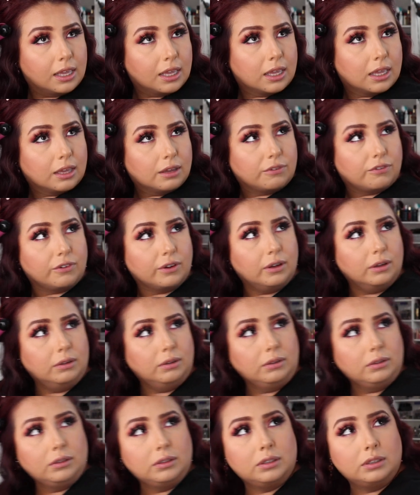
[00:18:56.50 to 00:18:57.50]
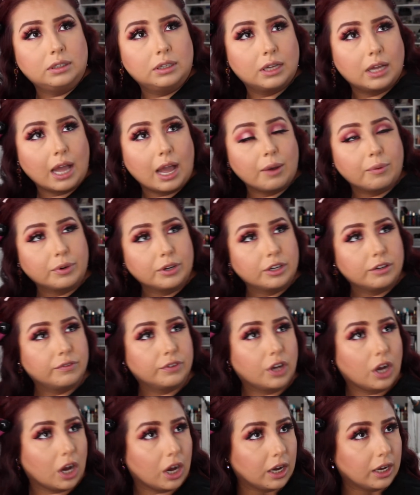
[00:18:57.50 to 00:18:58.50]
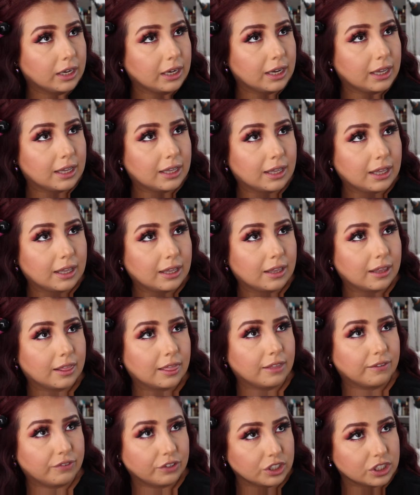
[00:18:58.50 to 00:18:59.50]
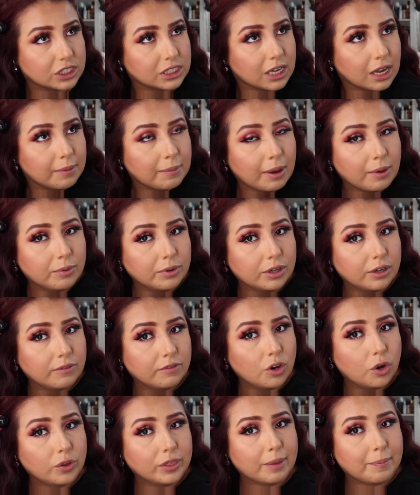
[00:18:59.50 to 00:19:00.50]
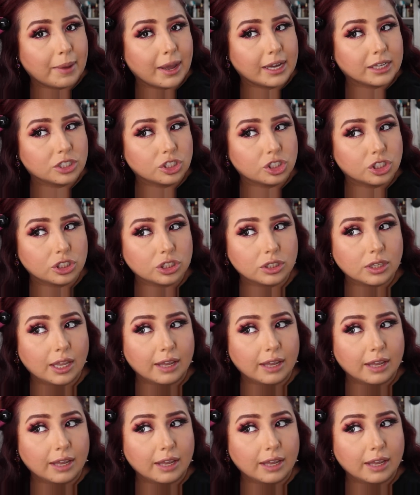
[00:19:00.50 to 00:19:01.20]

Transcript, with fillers: if I wouldn't have gone the first time, I wouldn't have known that my oxygen